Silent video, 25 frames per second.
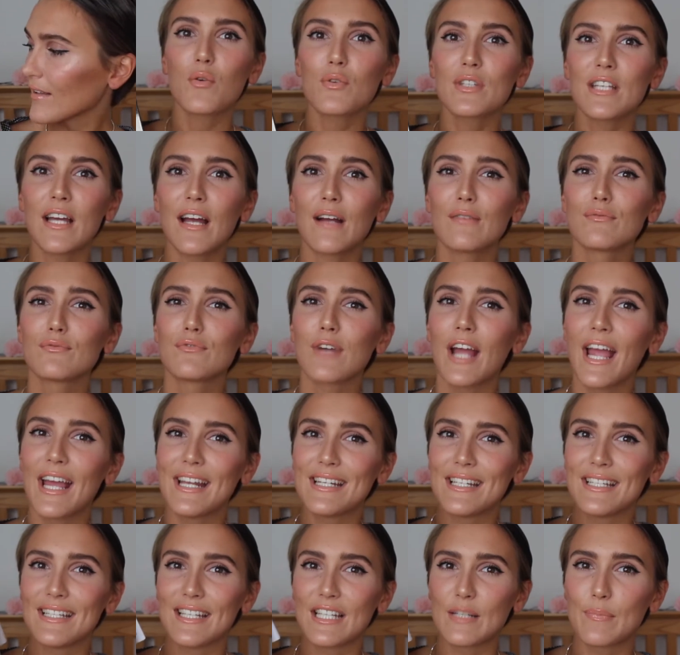They also have
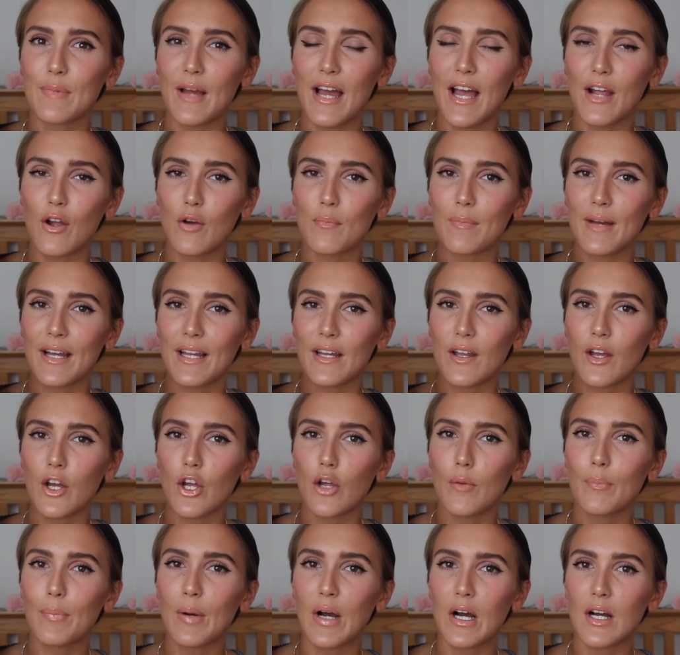red in this bag on
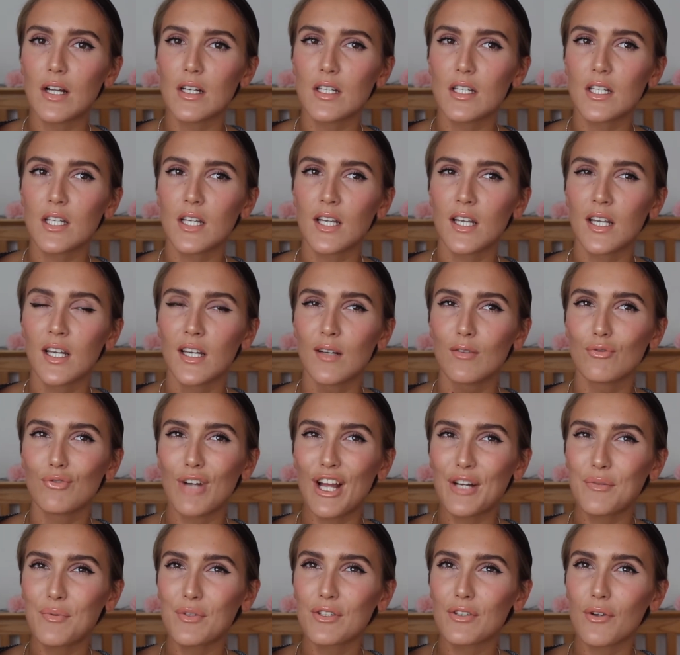Mango, but
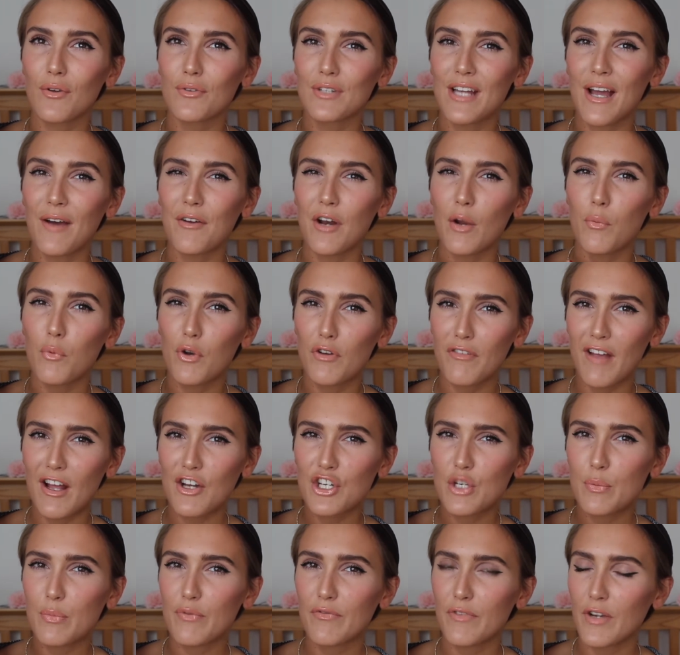red was sold out, and I would have
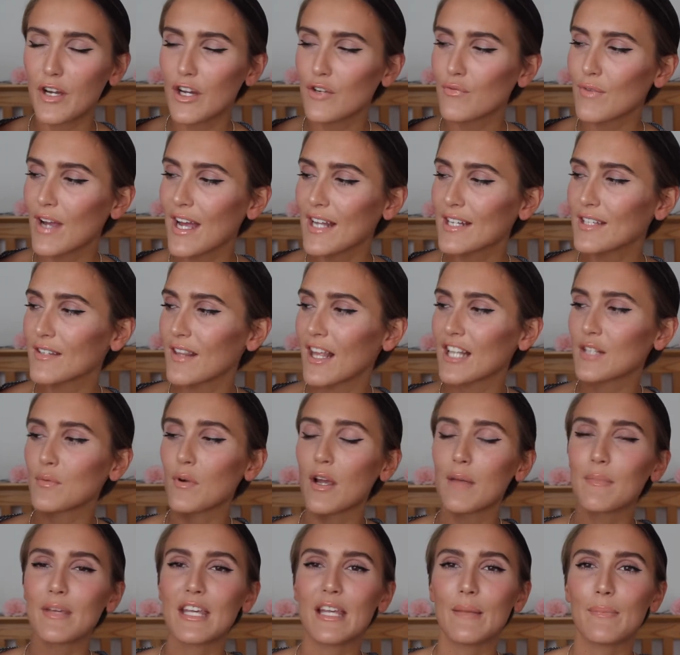actually preferred red, so that's
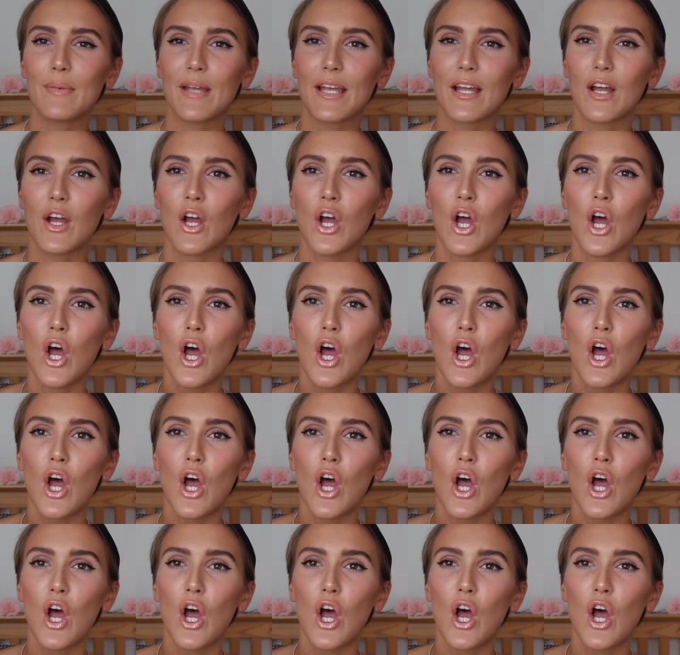why I'm keeping